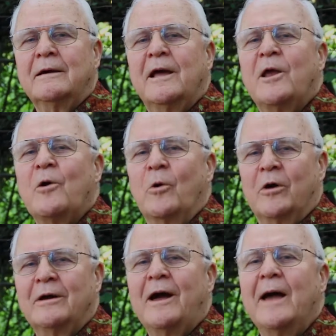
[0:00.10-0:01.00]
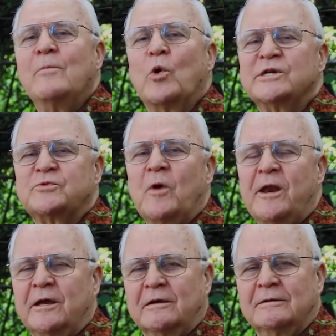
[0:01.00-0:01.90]
Hello, I'm Morris
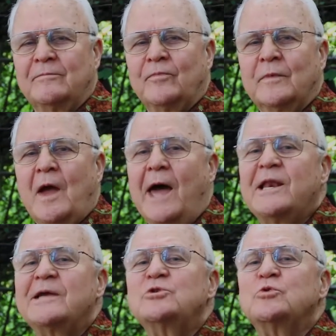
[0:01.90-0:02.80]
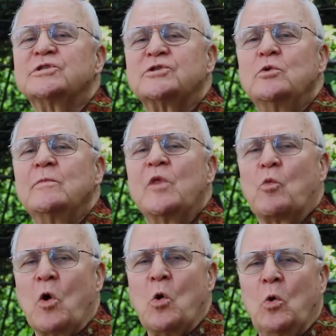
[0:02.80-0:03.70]
Ruddick. I'd like to assume the
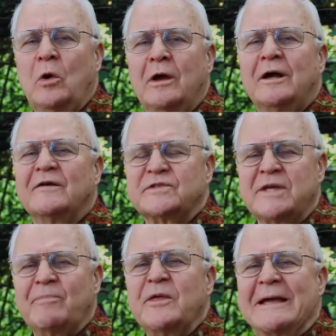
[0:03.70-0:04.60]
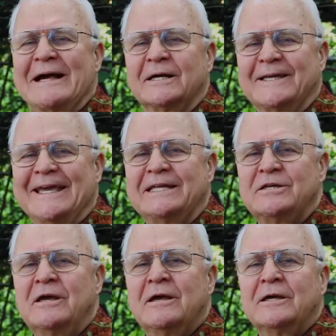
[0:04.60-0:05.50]
role of something
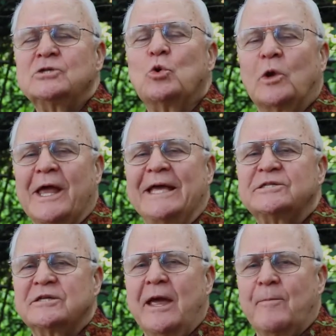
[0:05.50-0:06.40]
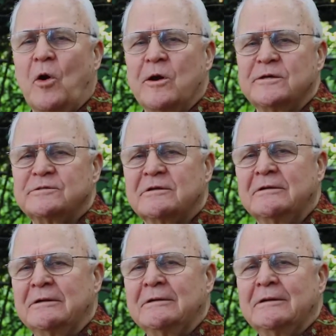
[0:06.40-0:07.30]
akin to a landscape artist.
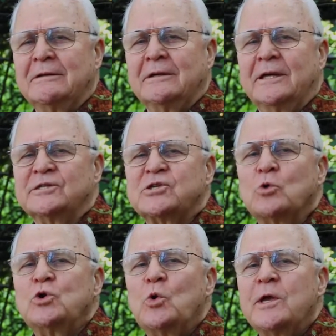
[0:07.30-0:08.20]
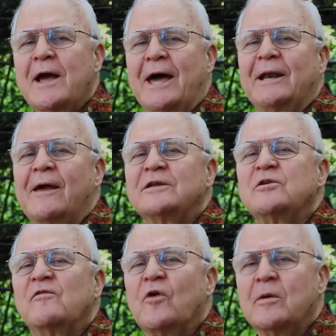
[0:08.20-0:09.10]
In so doing, I'd like
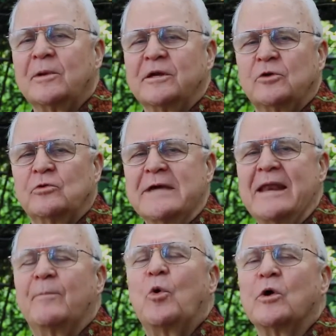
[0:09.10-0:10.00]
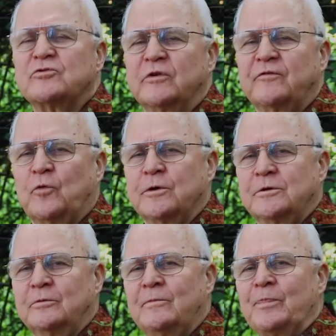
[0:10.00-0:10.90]
to verbally create a portrait for
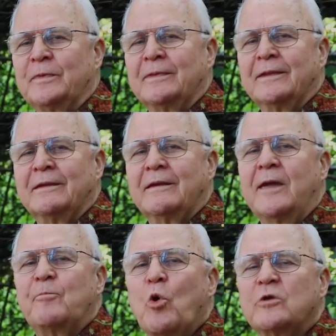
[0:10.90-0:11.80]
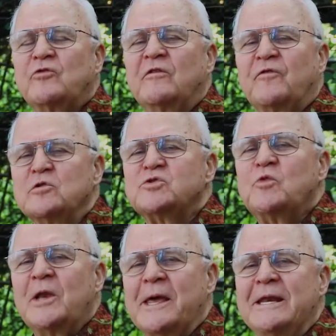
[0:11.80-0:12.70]
you. A portrait first
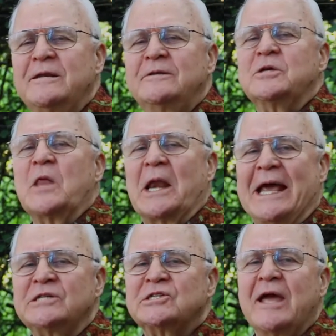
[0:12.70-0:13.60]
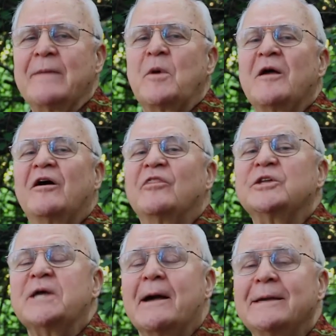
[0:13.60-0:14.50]
related to the landscape of the
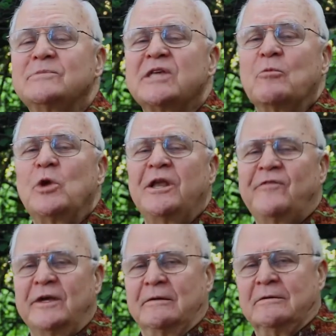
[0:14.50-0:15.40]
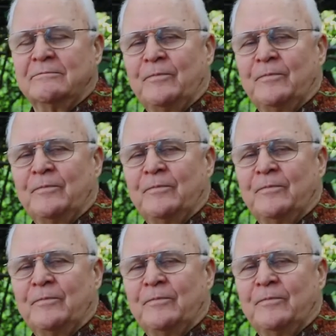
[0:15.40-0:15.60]
times that we live in.